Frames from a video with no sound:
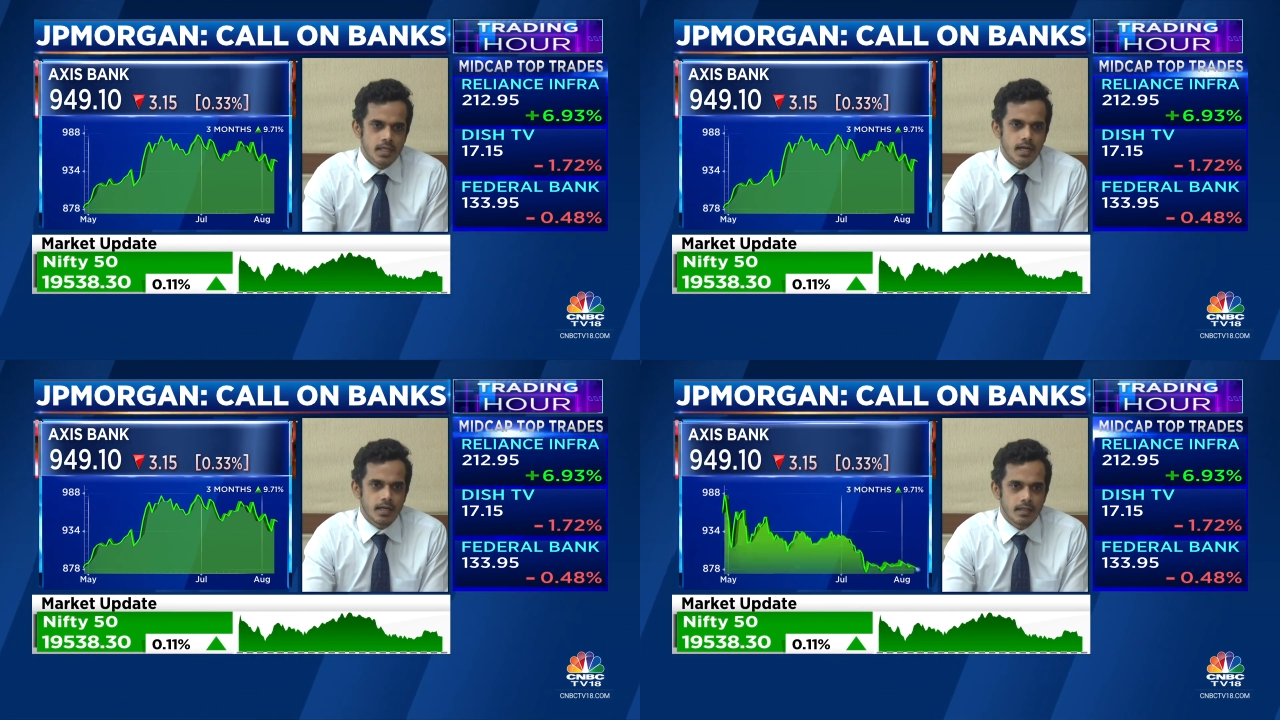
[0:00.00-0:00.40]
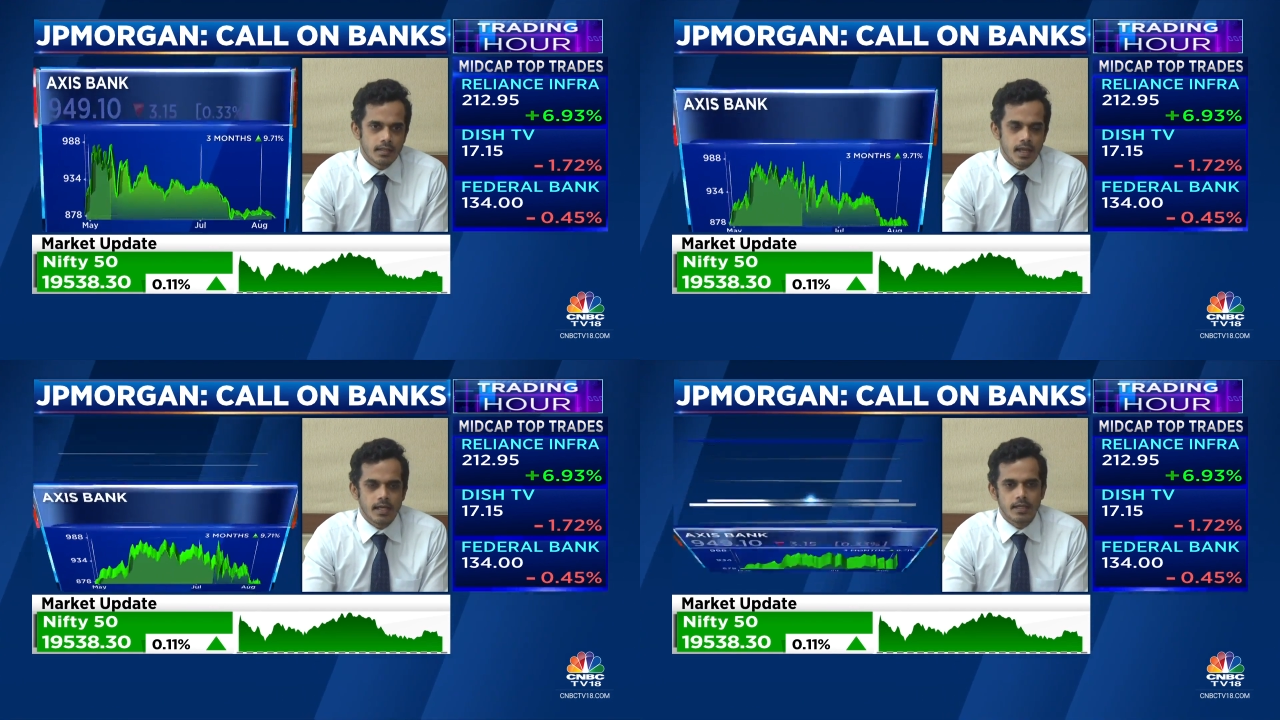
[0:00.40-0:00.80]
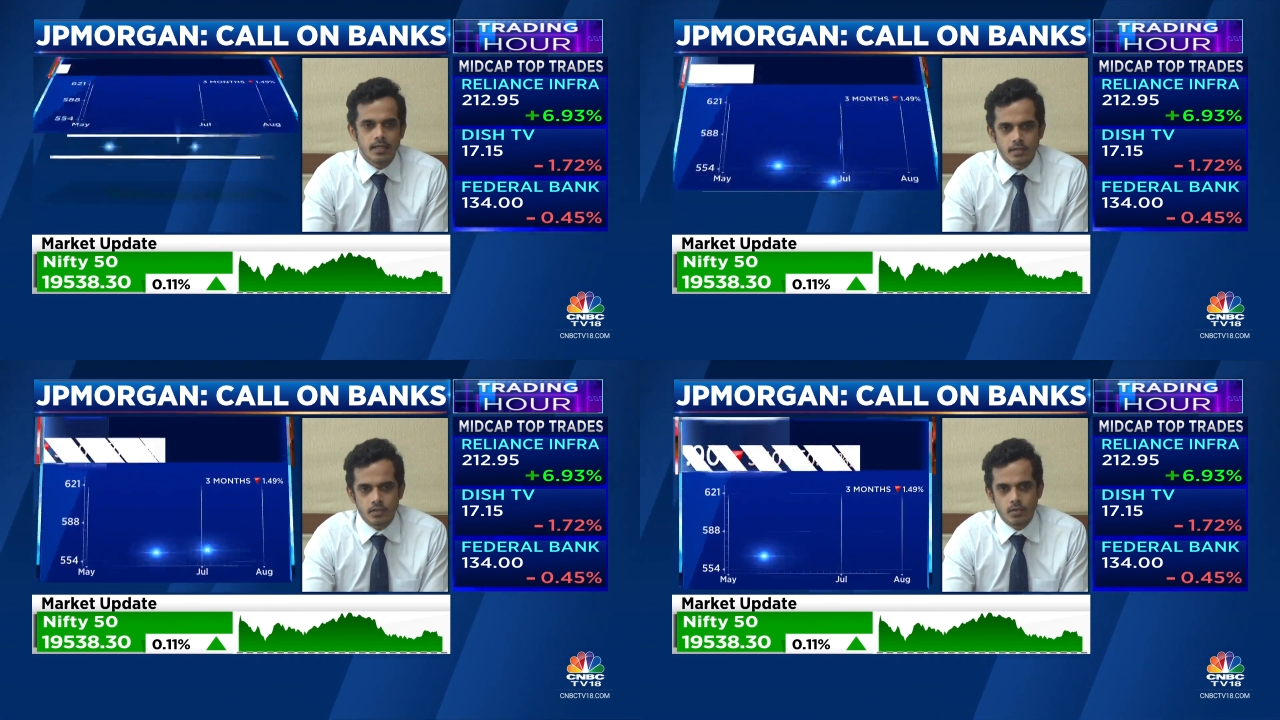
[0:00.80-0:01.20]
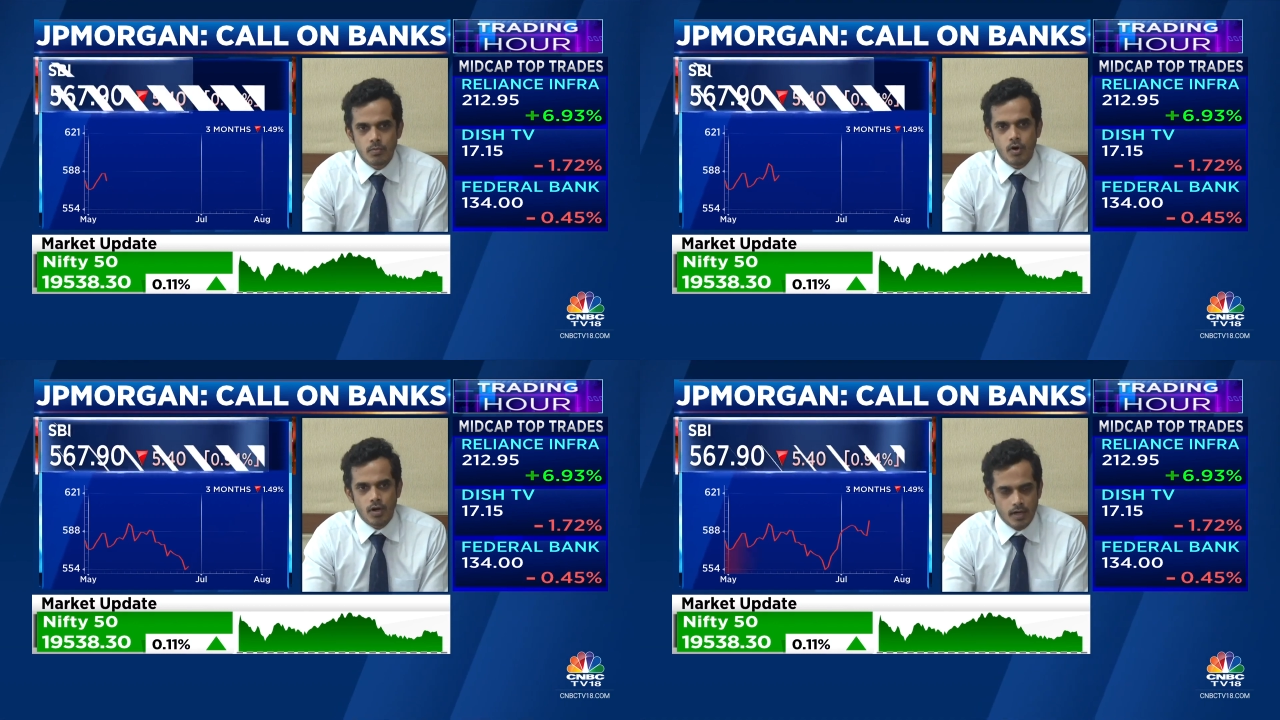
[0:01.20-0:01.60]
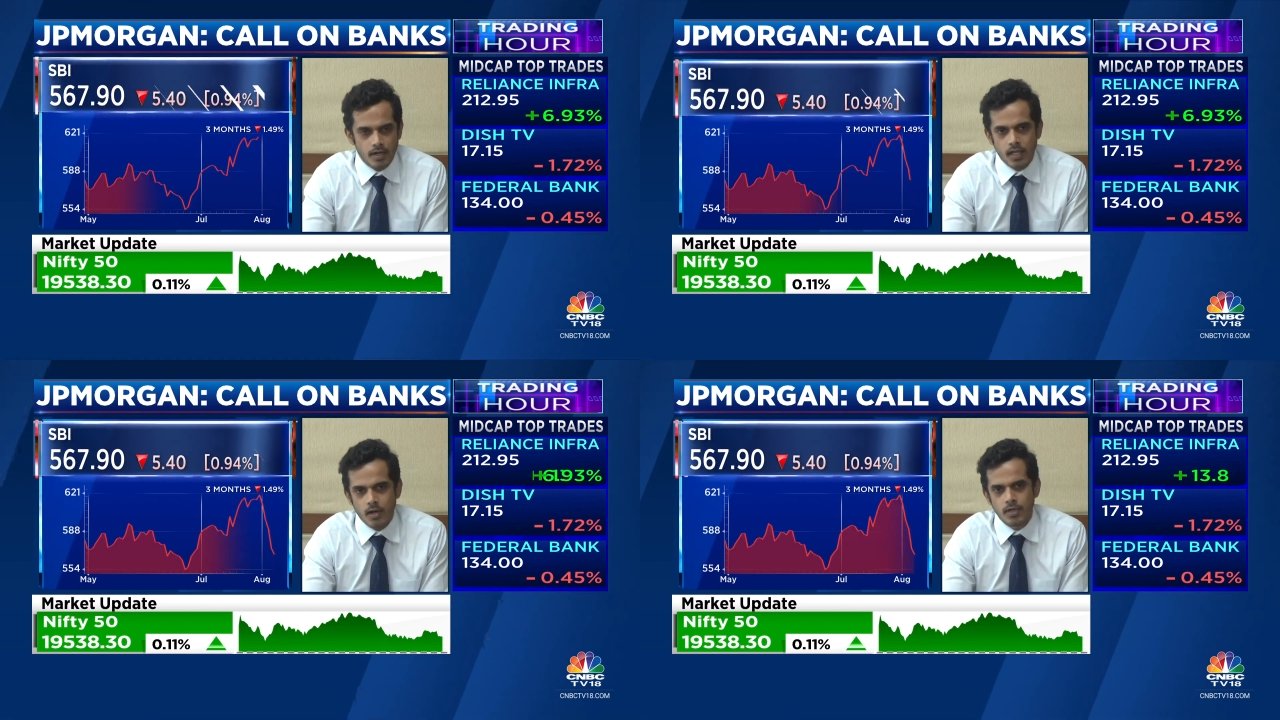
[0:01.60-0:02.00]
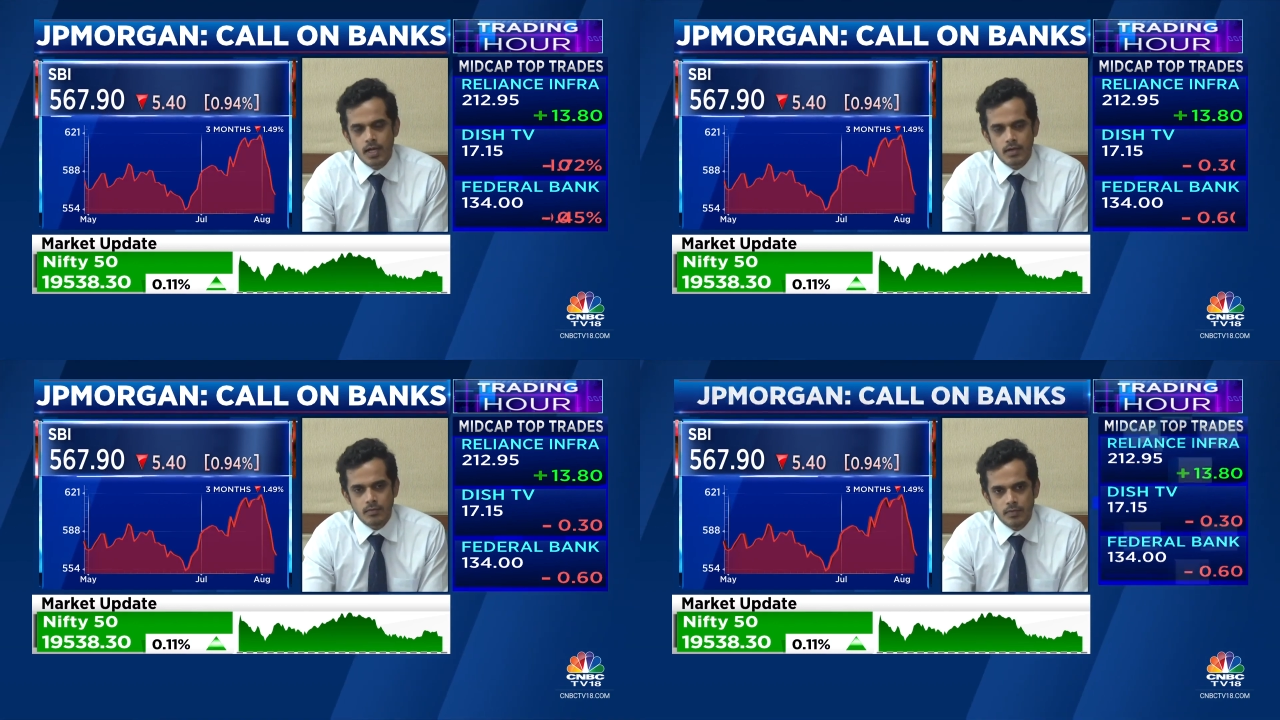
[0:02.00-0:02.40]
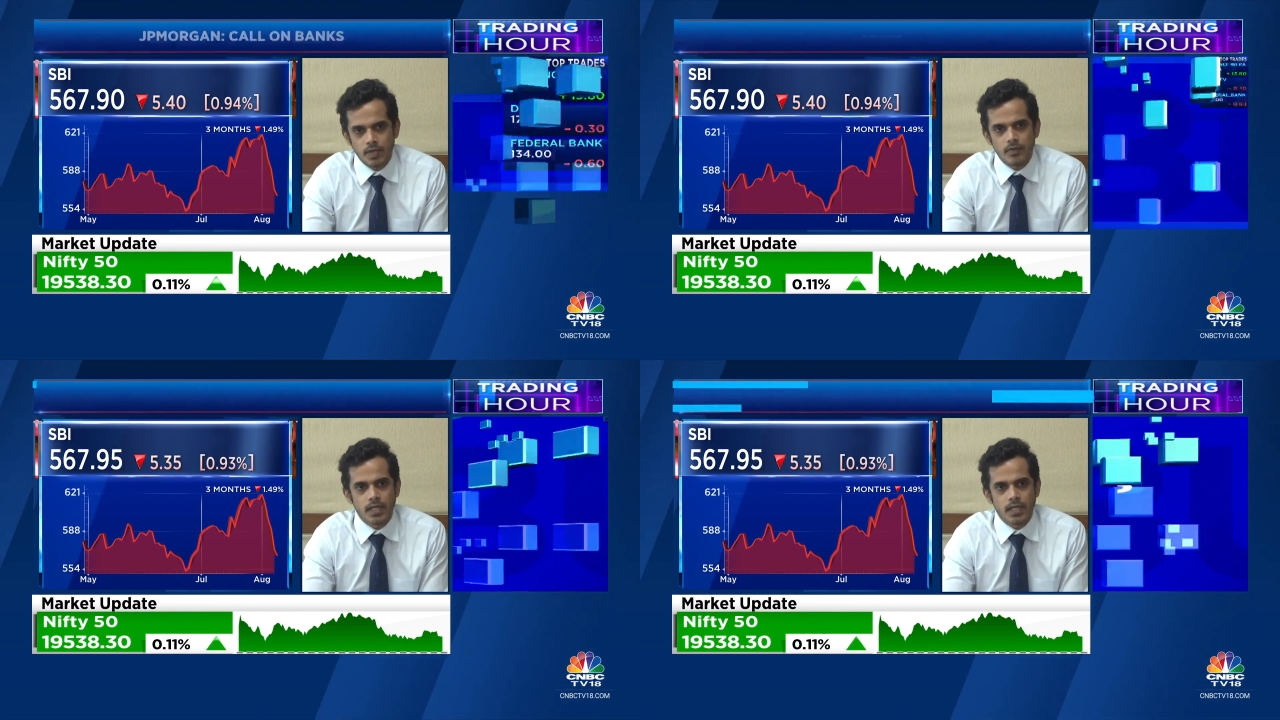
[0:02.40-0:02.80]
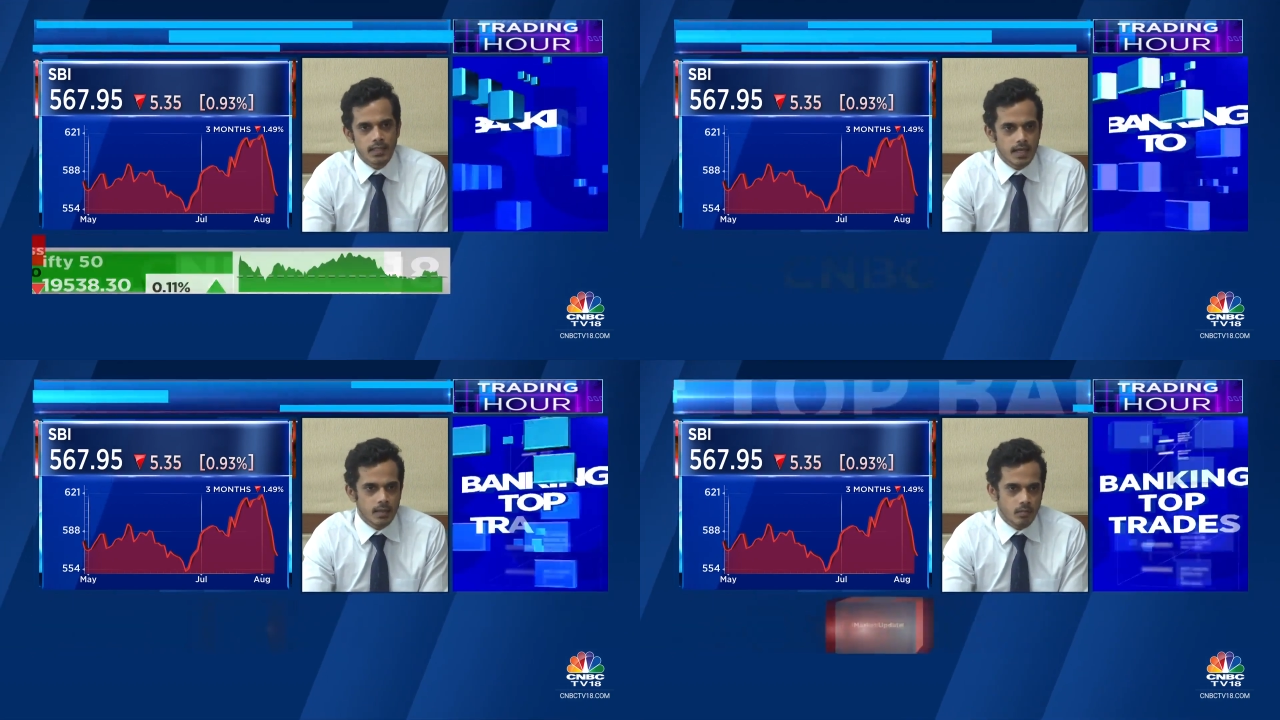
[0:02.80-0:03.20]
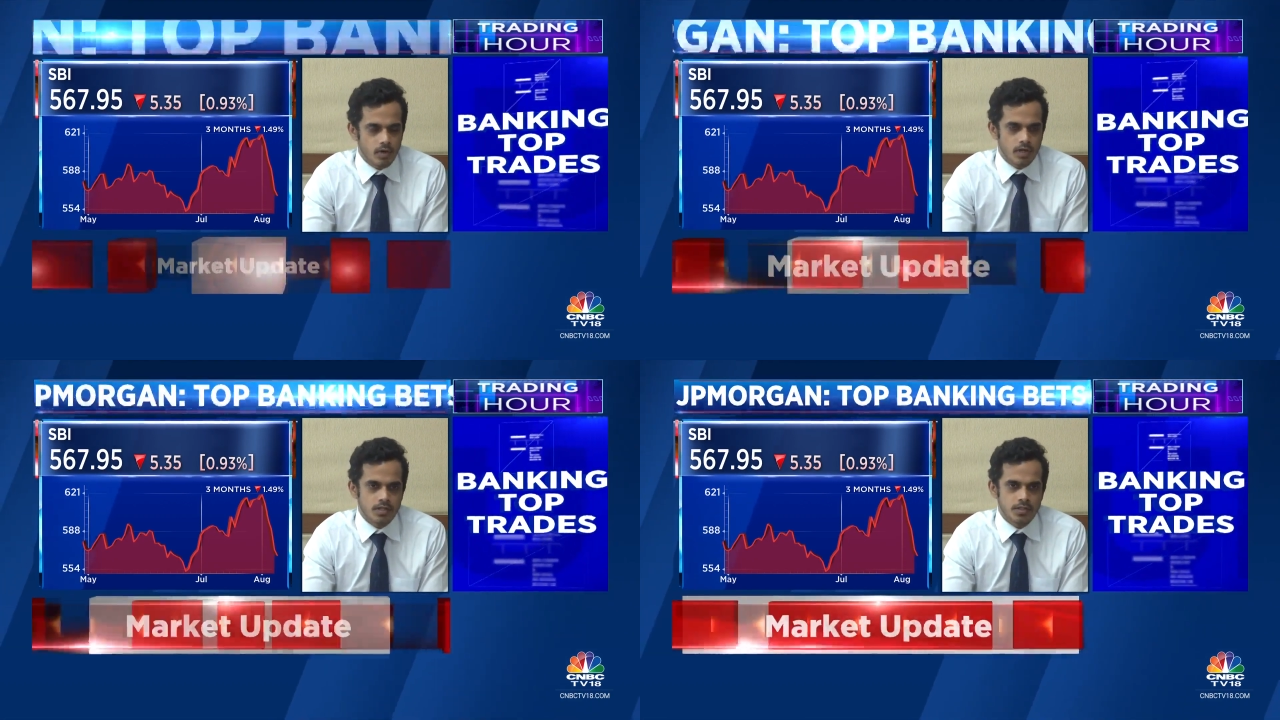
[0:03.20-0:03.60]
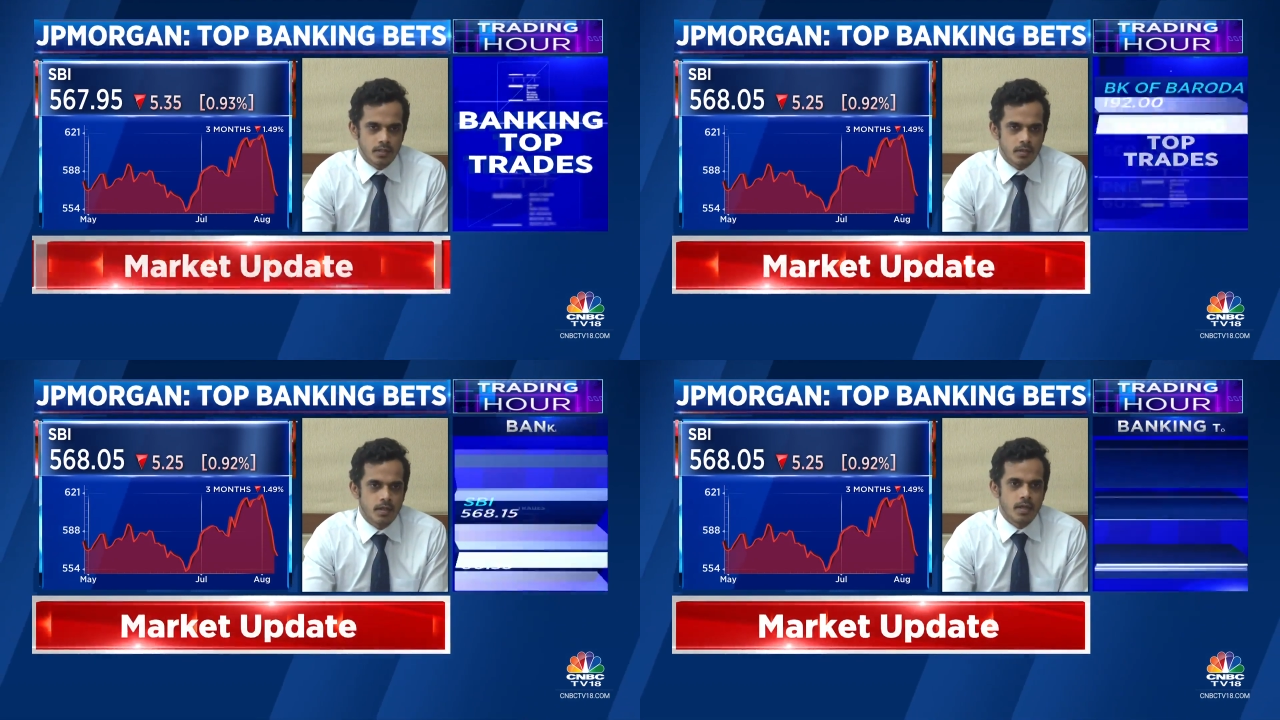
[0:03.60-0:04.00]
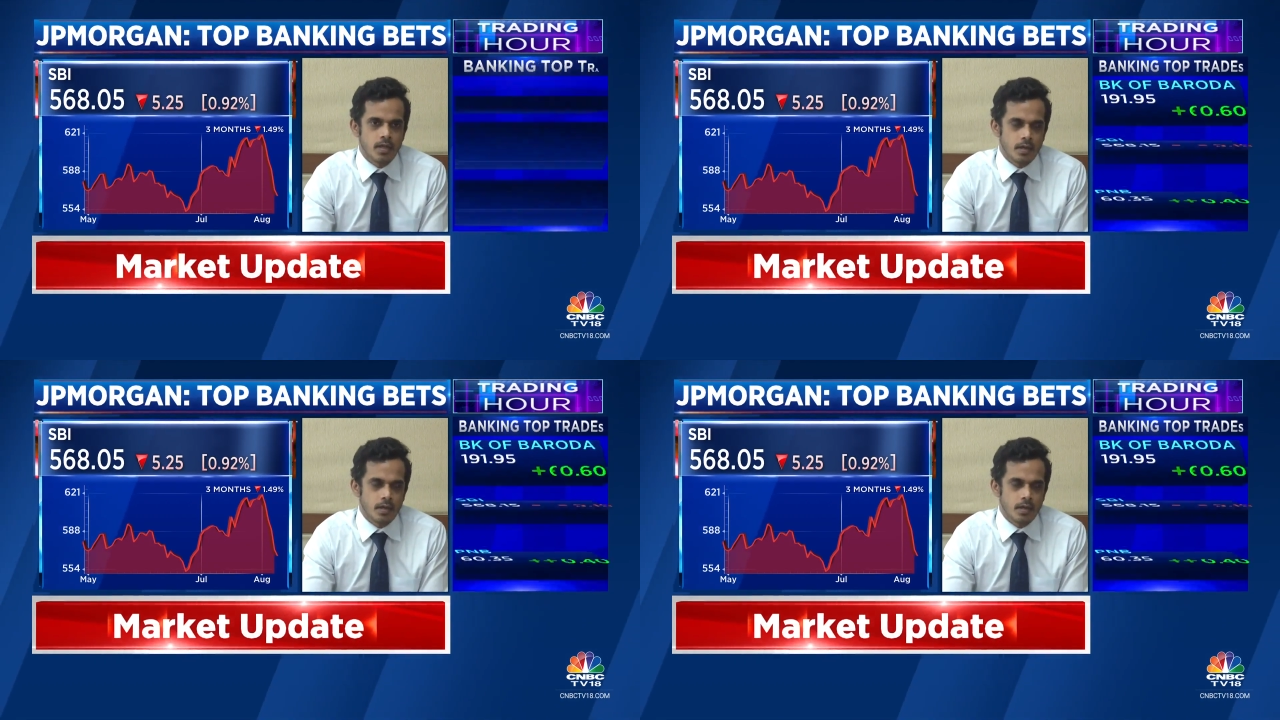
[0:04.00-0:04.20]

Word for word: And that needs to moderate down, and we will get that moderation